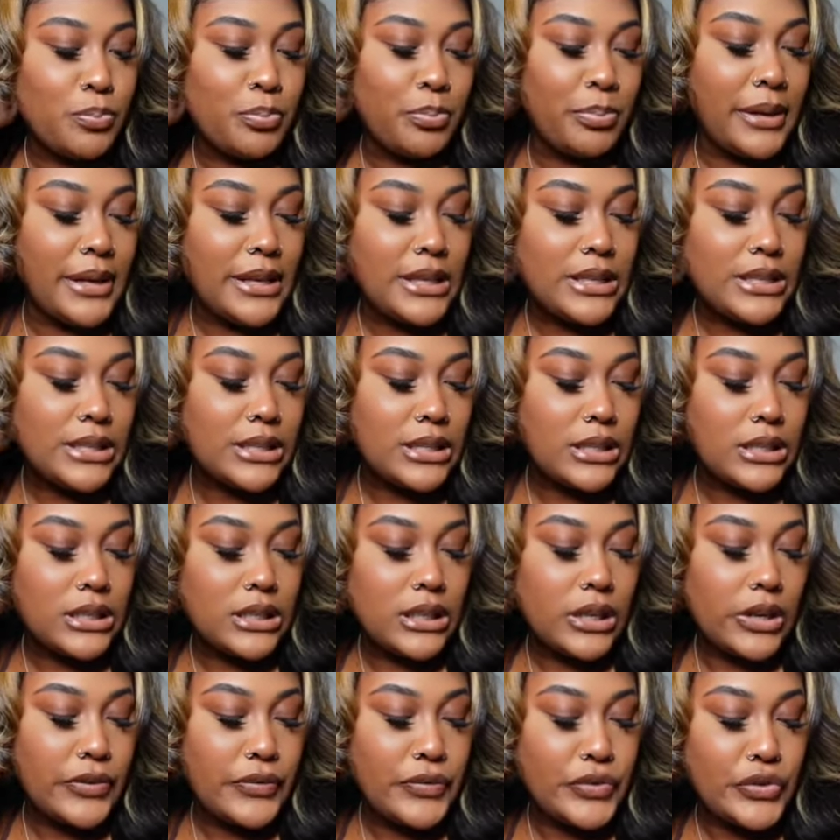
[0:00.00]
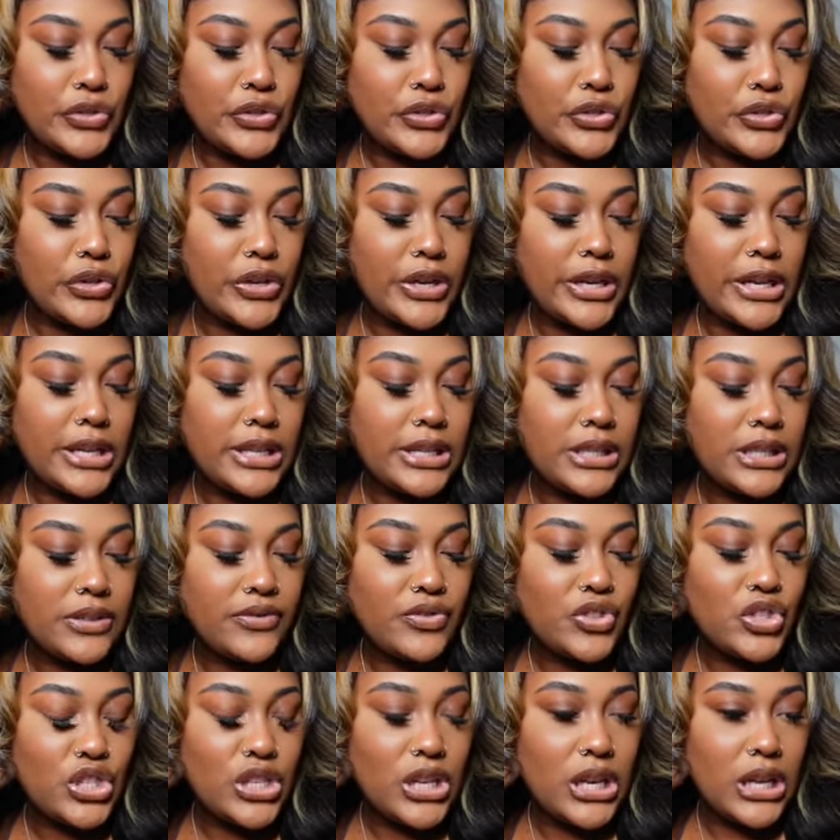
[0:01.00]
pieces of strands of
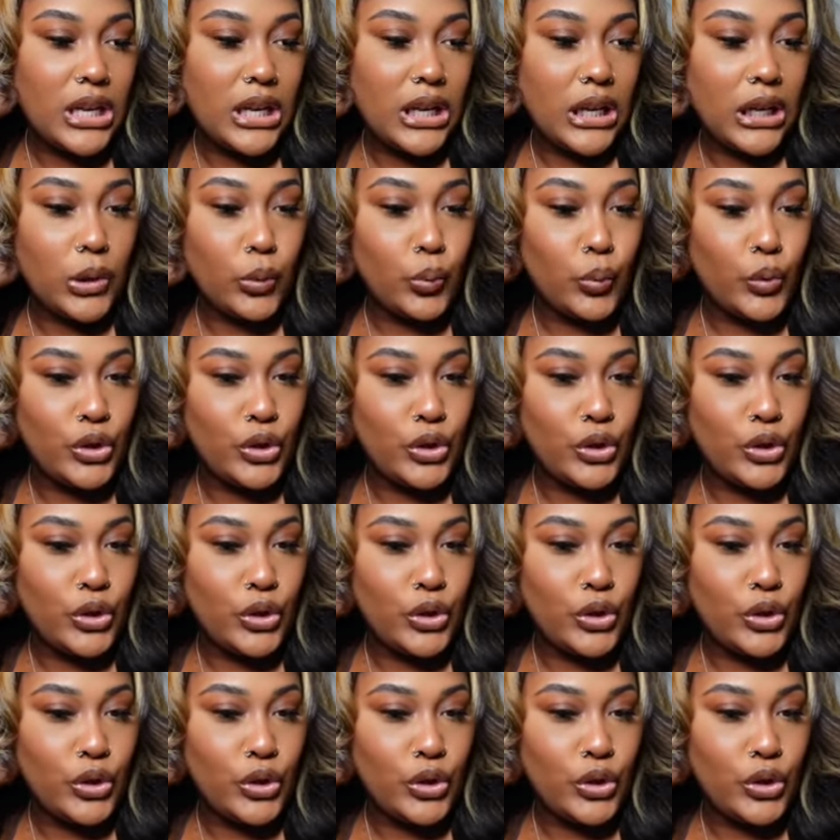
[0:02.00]
shedding